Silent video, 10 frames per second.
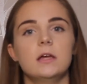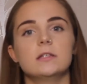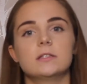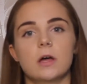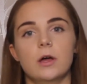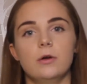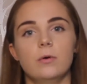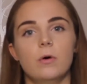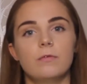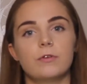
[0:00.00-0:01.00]

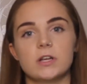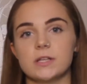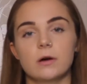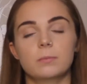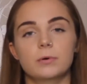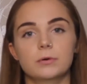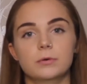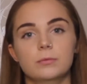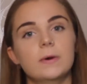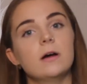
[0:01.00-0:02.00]
So for
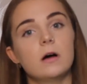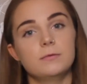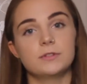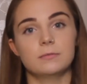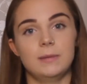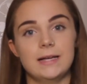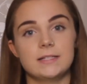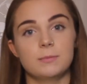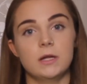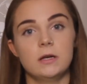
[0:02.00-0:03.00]
example, when I was on
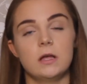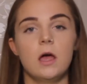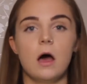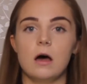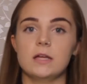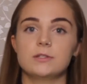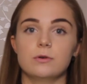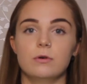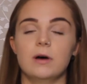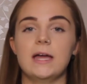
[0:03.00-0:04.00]
placement, I
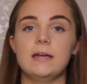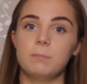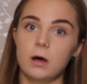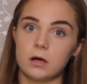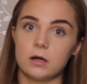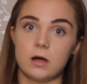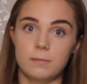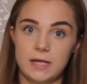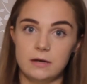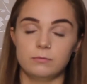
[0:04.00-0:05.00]
saw a pug
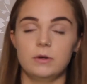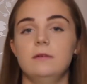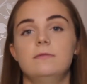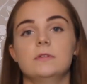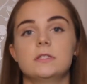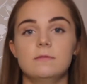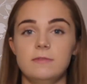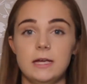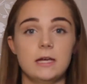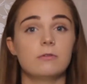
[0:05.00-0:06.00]
come in with
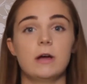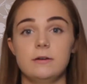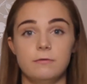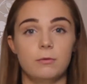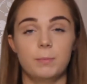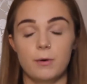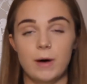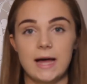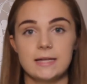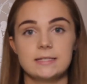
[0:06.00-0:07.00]
severe grade 4
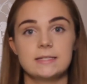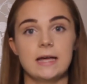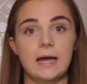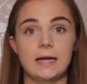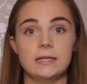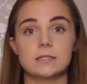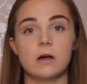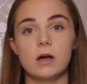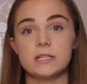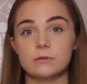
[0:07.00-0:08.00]
BOAS and
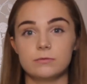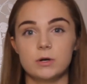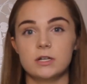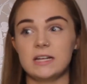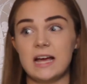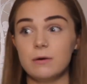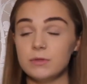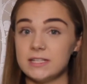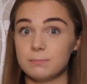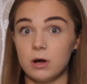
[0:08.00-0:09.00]
I sort of wondered how
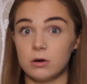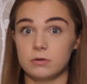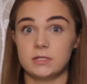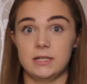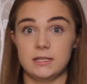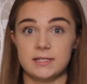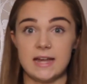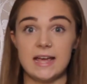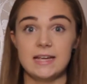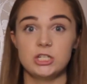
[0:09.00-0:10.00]
this pug got to this
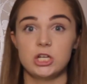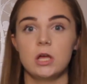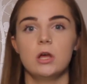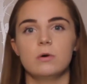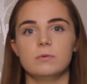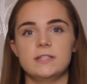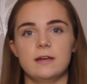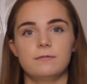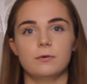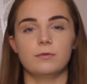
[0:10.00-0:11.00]
stage. Was
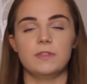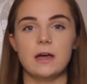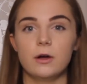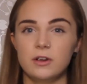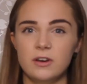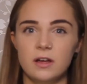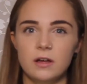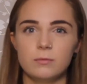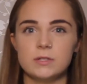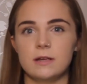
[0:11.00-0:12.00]
it a fault of the
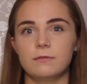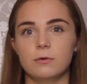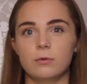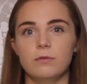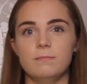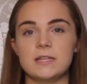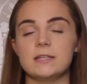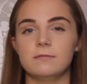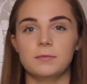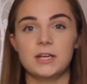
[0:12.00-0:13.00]
owner? Was it a fault of
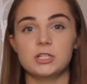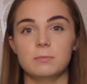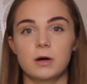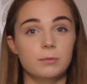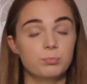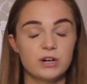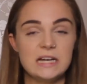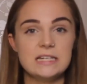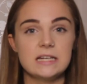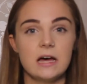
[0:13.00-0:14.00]
misinformation by the
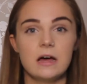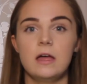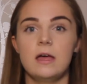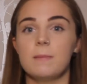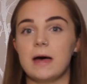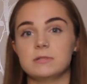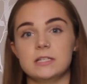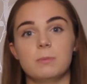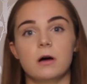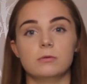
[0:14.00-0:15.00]
breeder? Perhaps
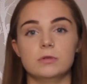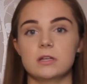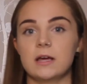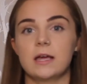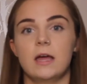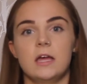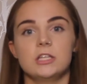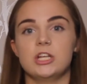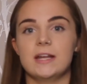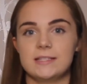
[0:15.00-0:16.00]
this pug was like
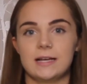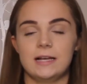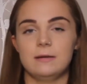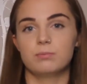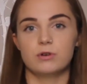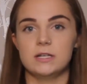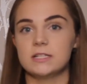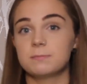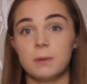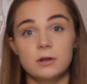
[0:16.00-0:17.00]
genetically
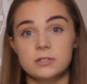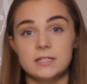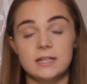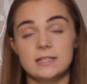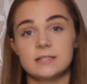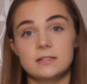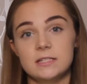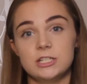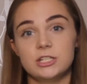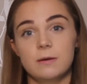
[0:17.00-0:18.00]
predisposed to this
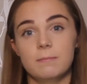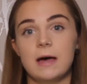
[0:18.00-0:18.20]
condition.